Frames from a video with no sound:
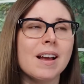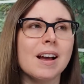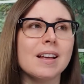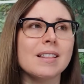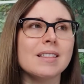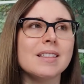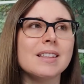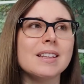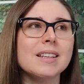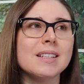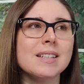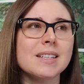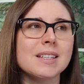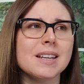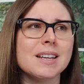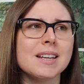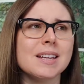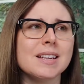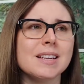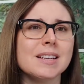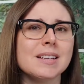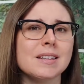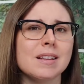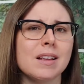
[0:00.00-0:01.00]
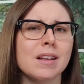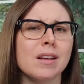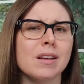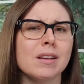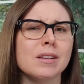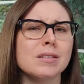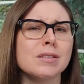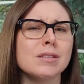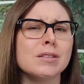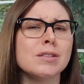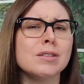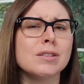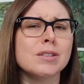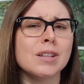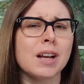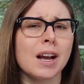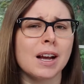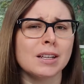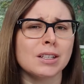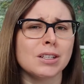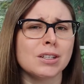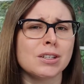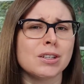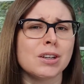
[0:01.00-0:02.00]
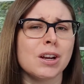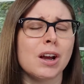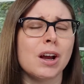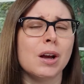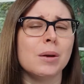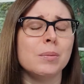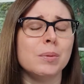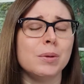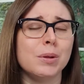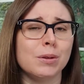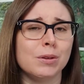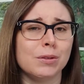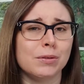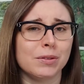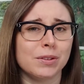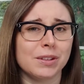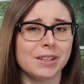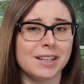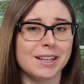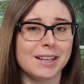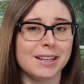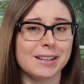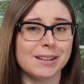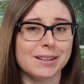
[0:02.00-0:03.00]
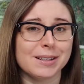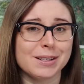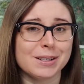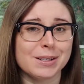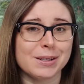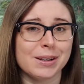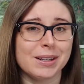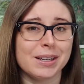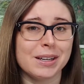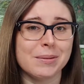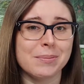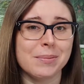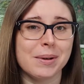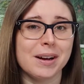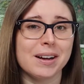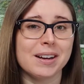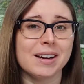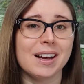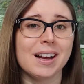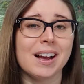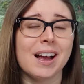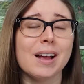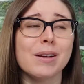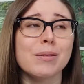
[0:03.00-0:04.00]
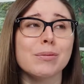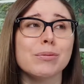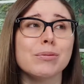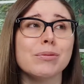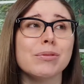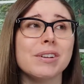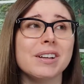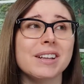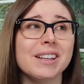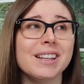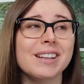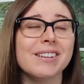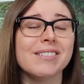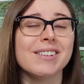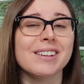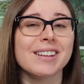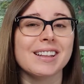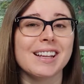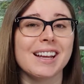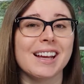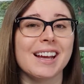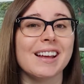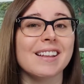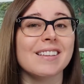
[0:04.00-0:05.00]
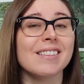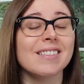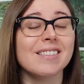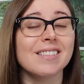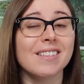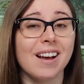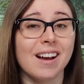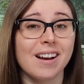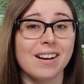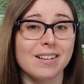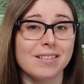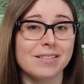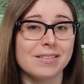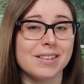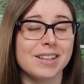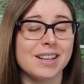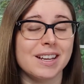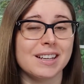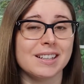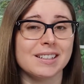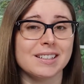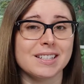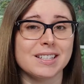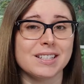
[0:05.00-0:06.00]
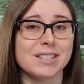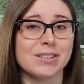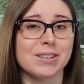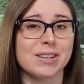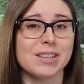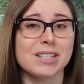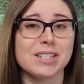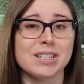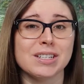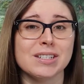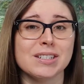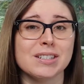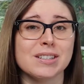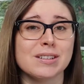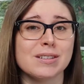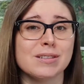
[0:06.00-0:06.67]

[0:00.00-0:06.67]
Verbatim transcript: This is such a beautifully illustrated manga. I really, really love the illustrations.